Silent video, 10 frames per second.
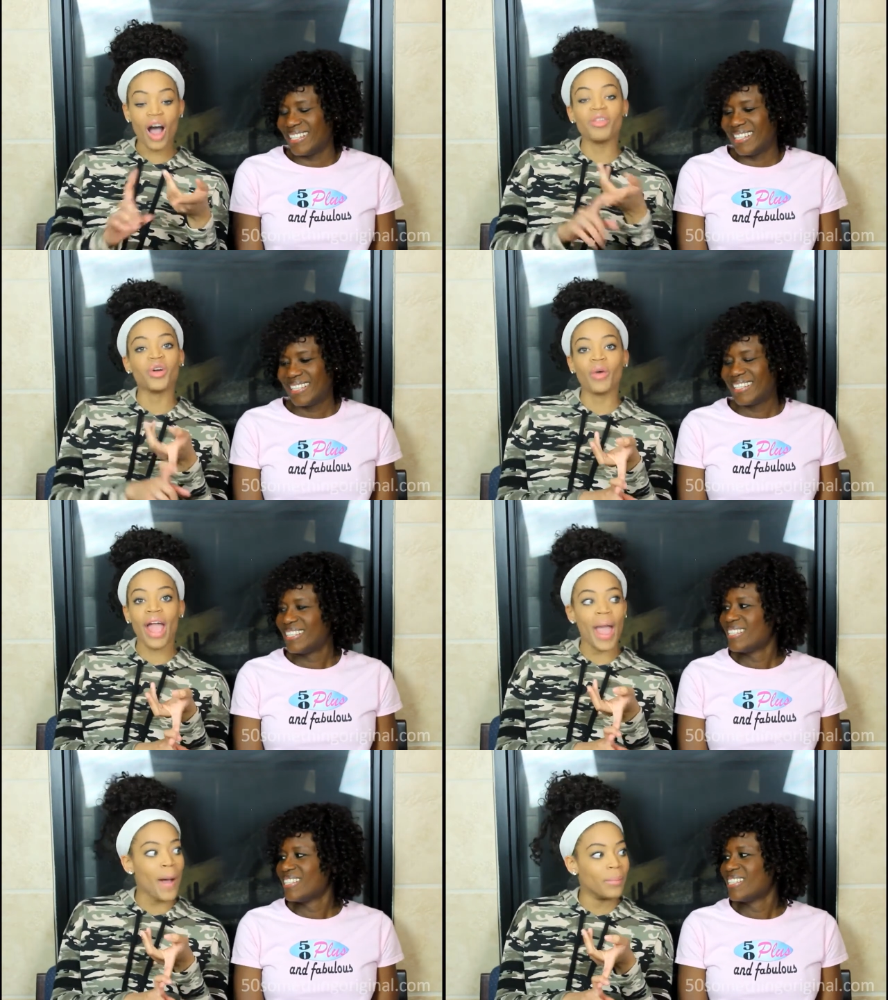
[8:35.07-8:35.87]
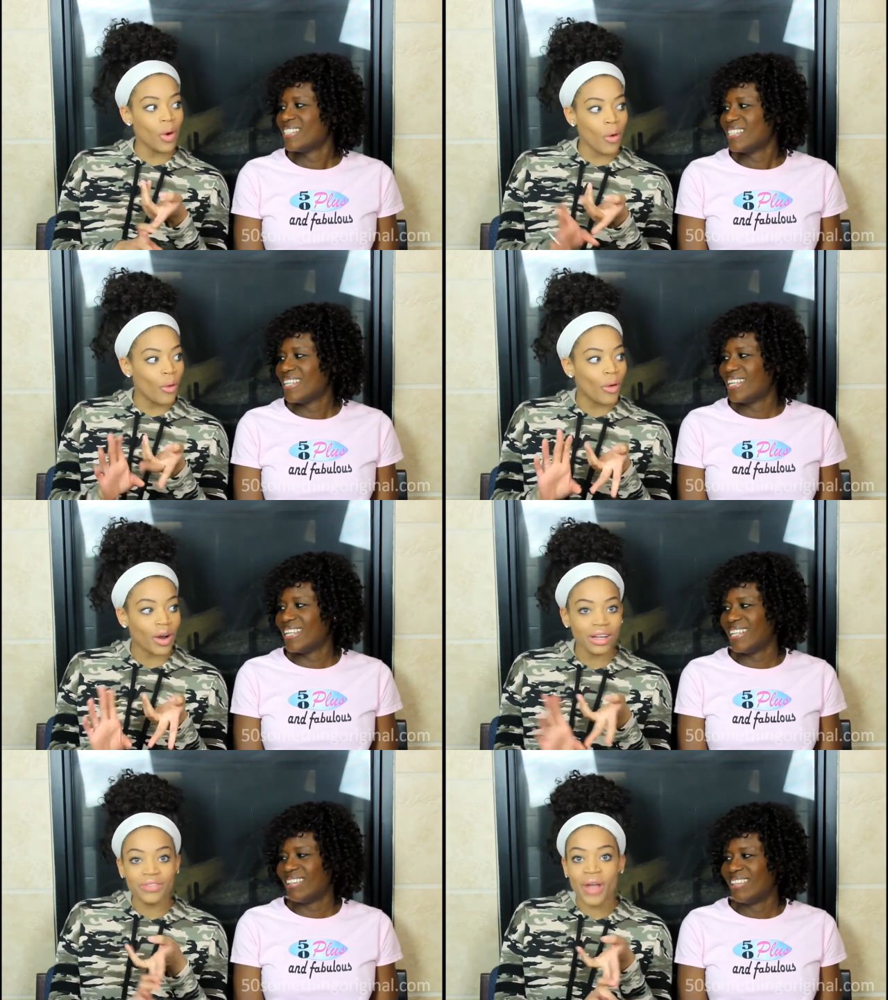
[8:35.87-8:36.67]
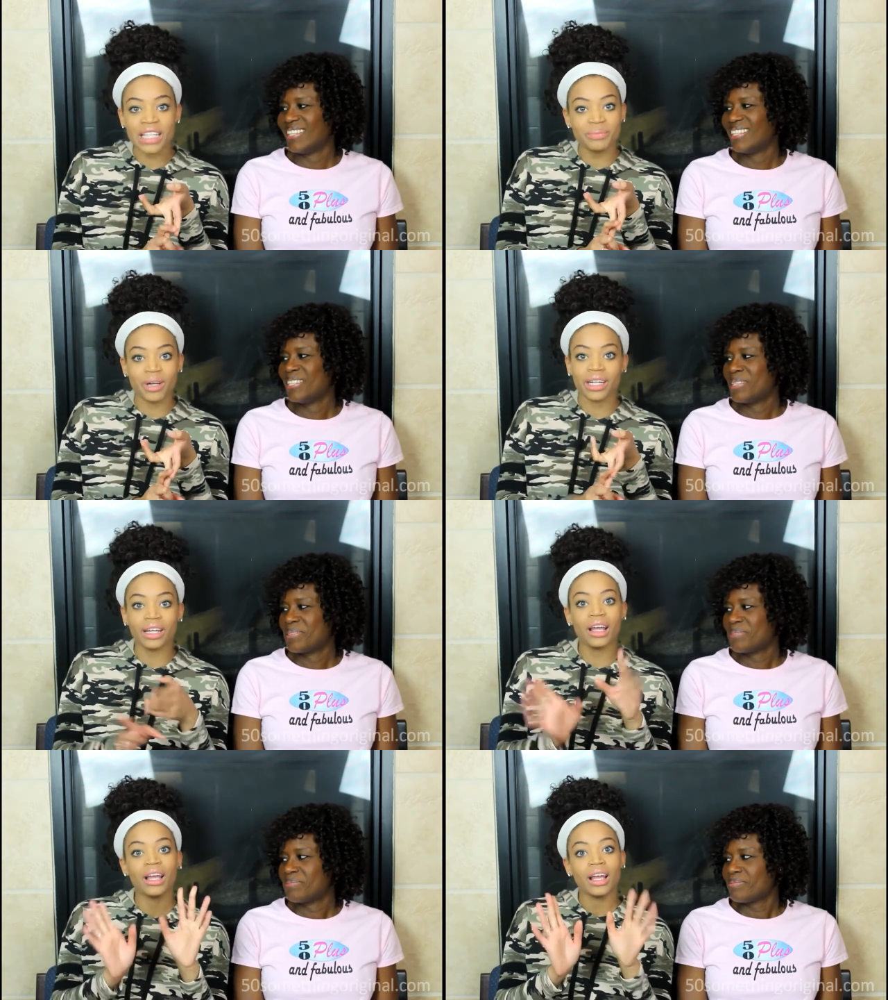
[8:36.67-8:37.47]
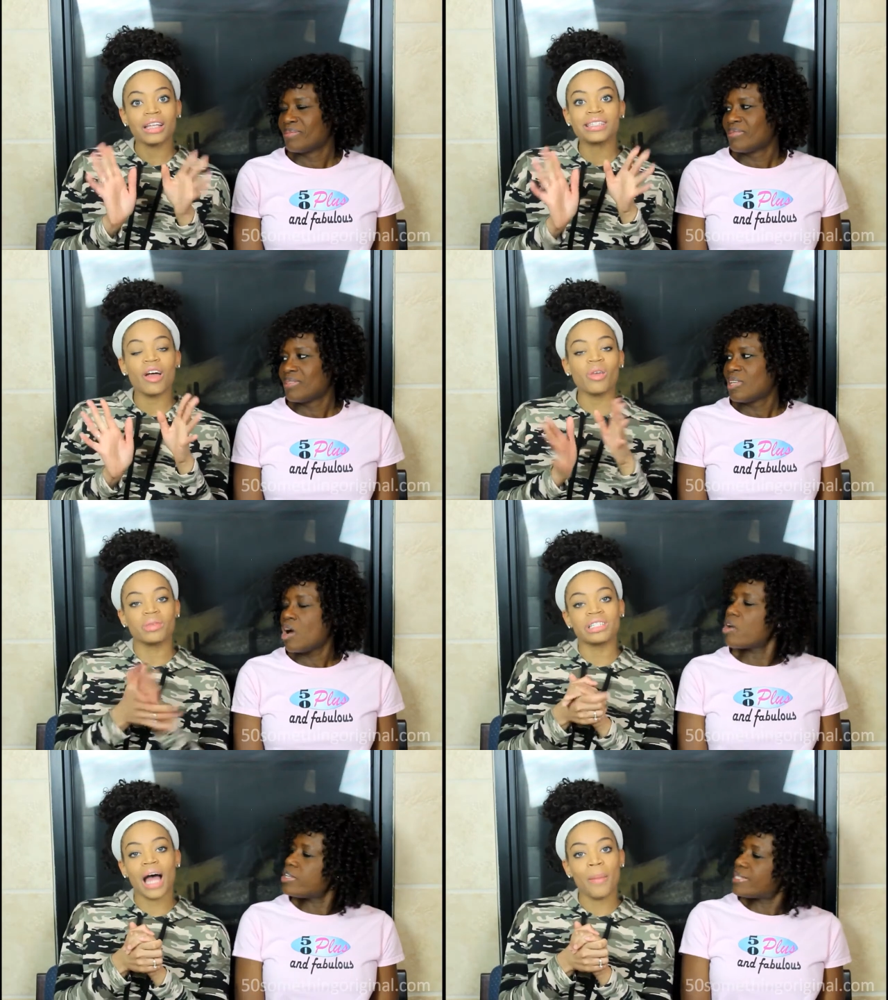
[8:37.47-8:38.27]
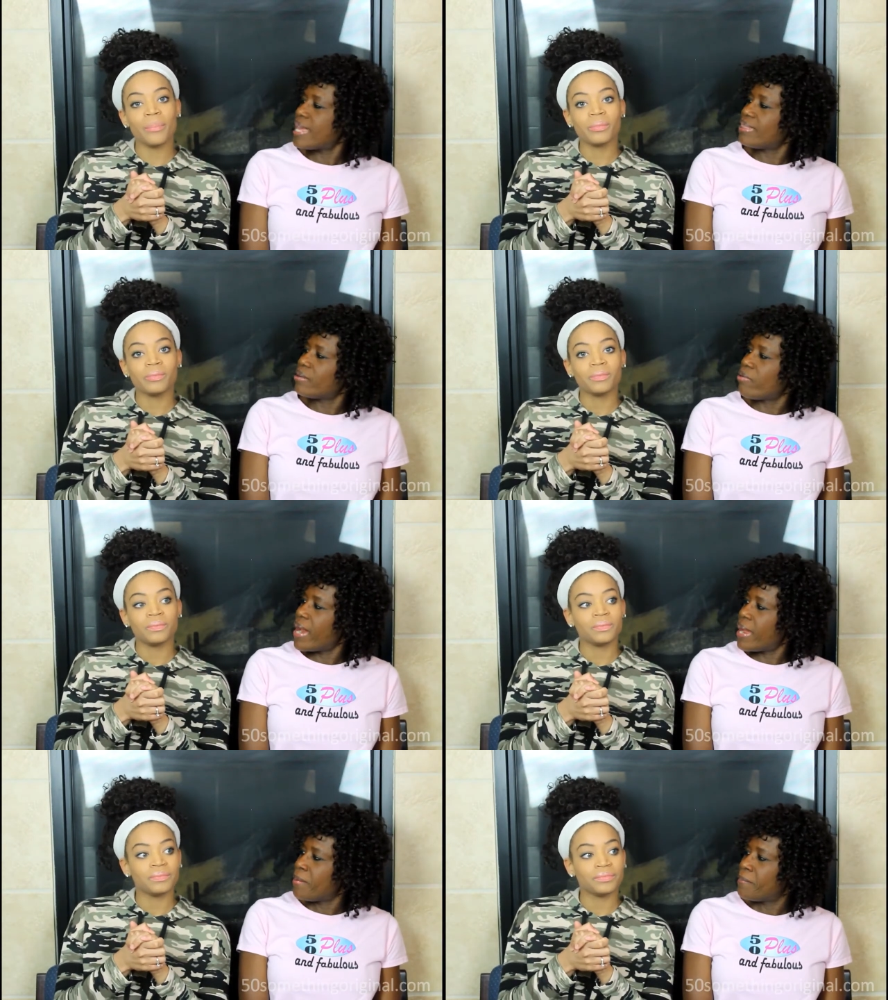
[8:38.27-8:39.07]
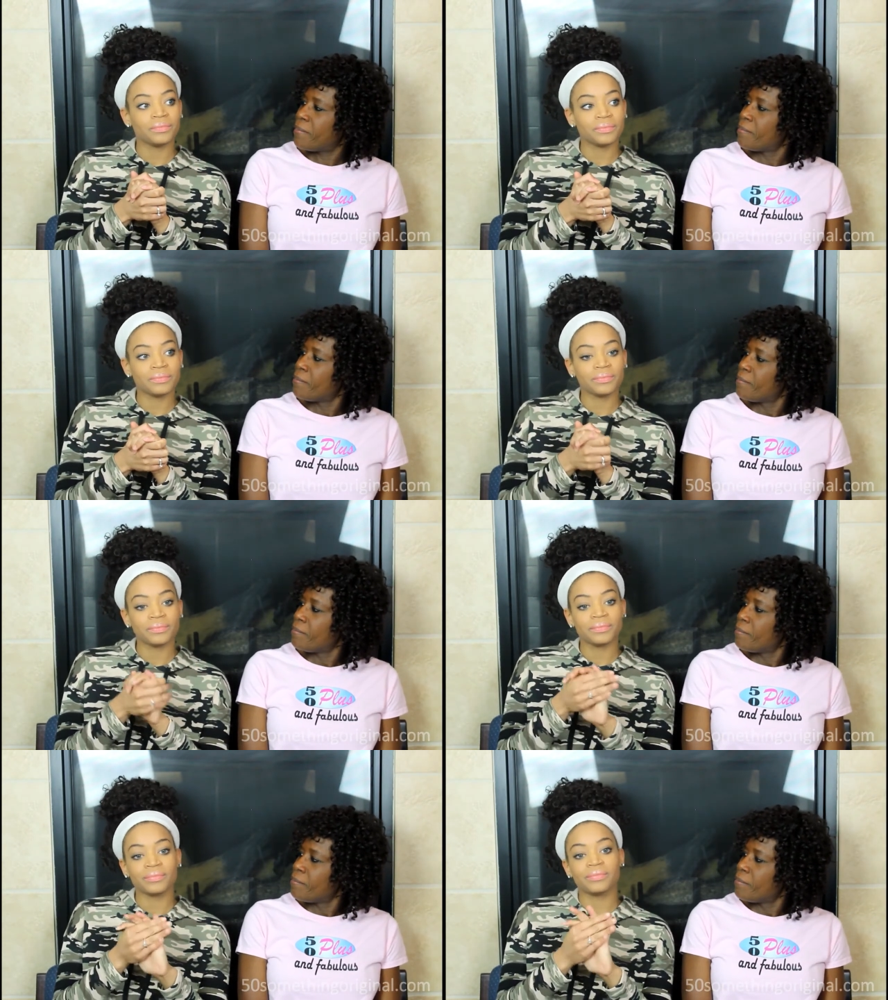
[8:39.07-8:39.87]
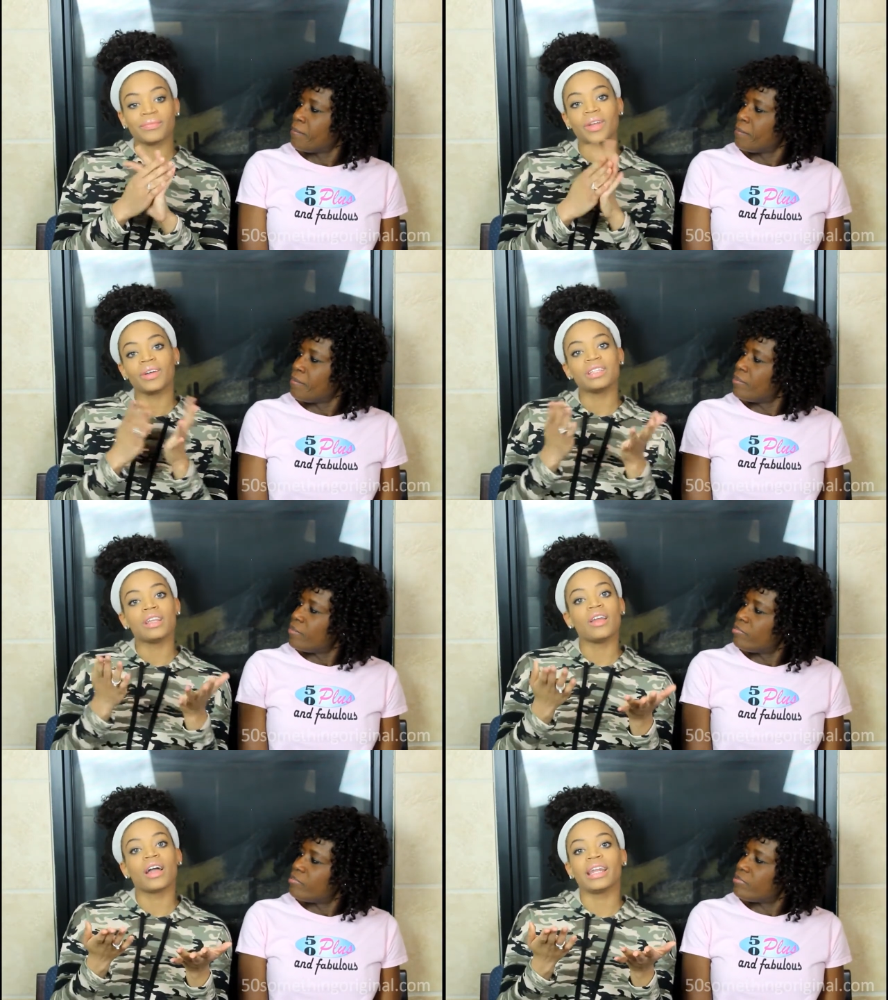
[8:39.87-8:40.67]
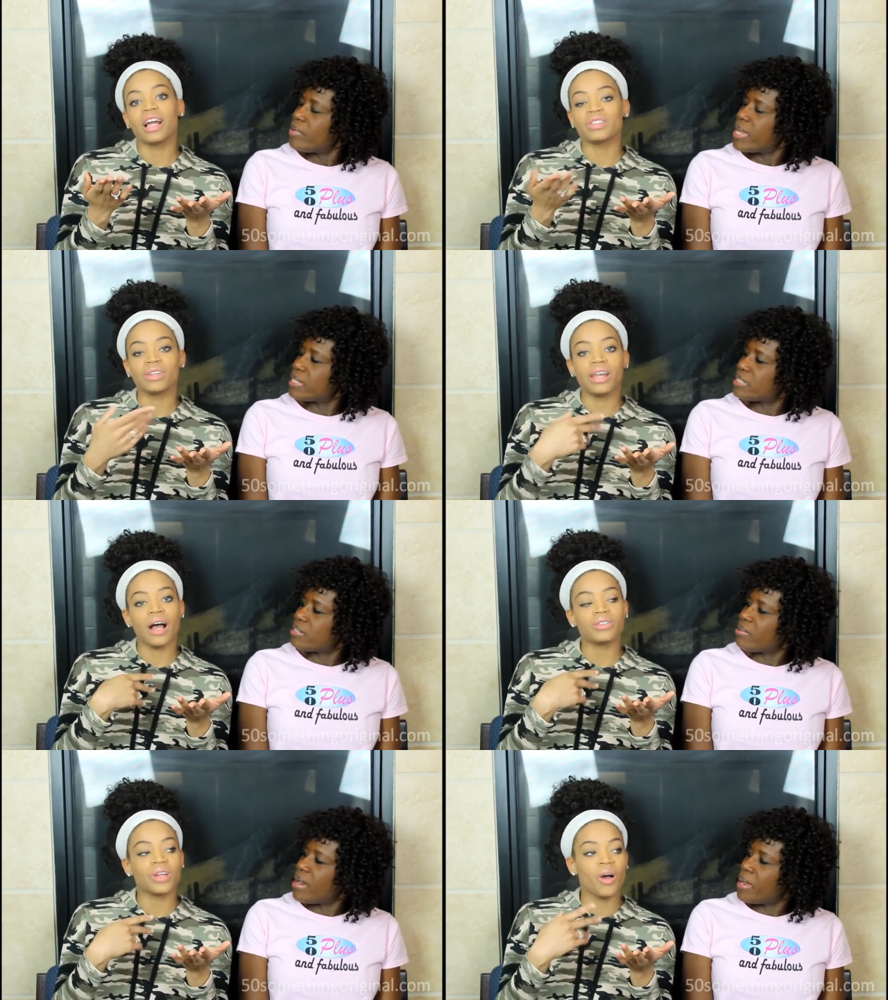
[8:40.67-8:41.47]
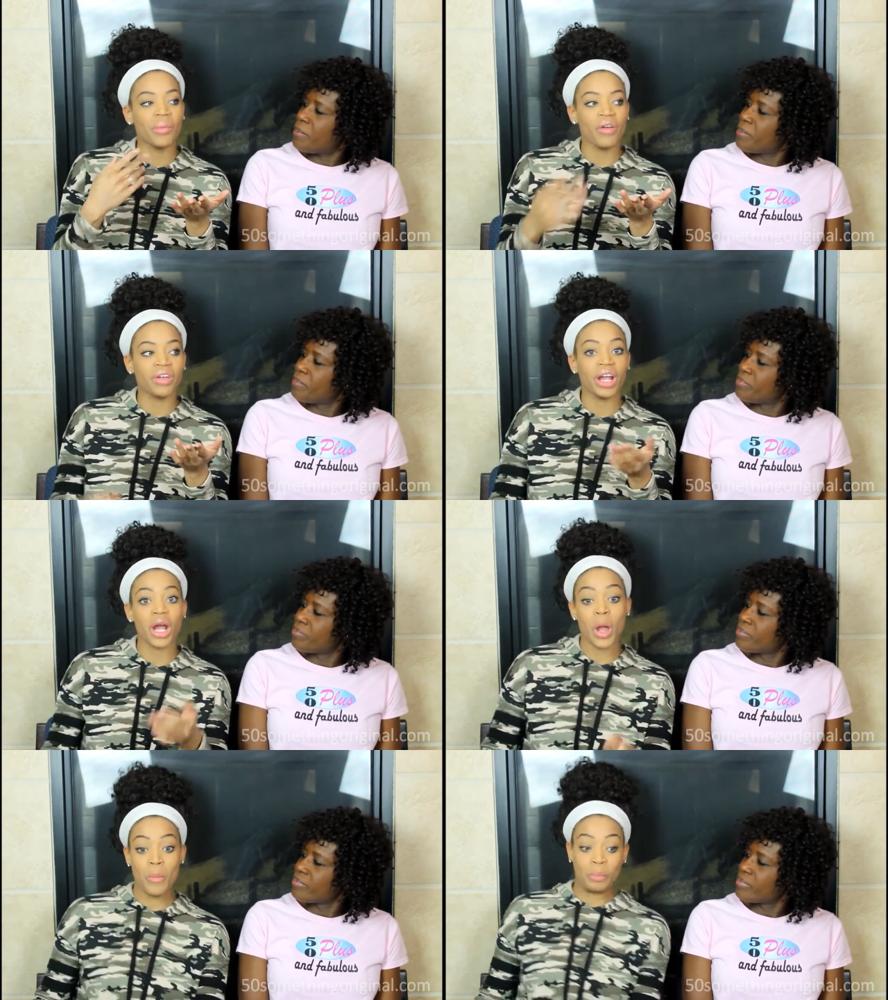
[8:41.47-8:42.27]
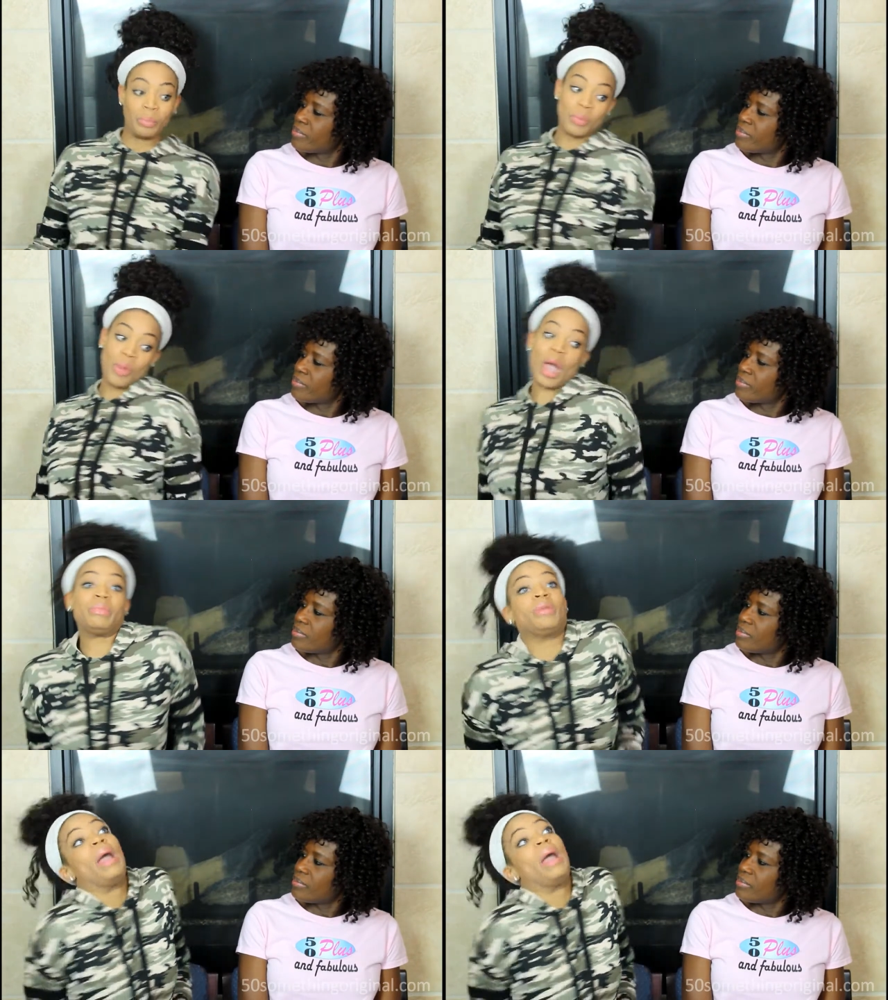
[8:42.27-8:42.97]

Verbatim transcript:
Speaker 1: on the gram or Facebook, tell them to oh, stop. Oh, you say the gram? Look, and now, now she's gonna be over here I'm, i